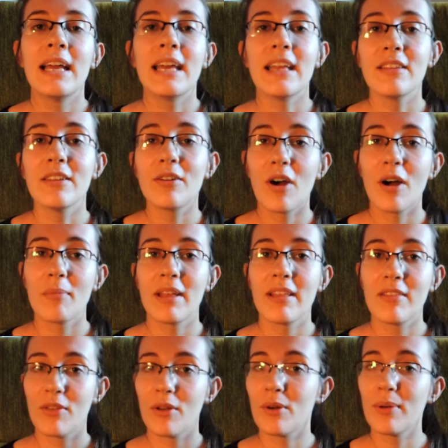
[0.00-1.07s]
in the
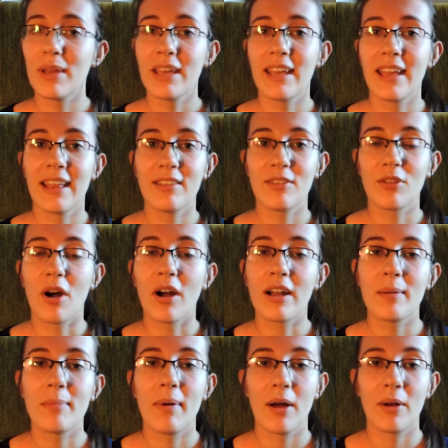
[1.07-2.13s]
comments so we can
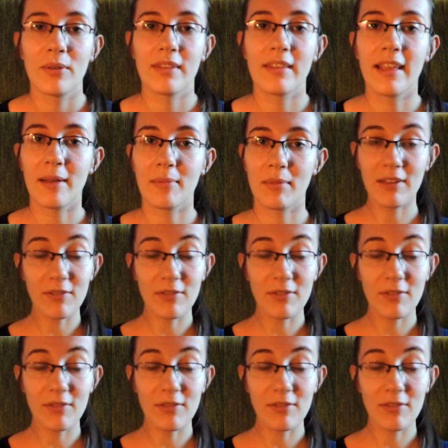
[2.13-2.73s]
talk about them.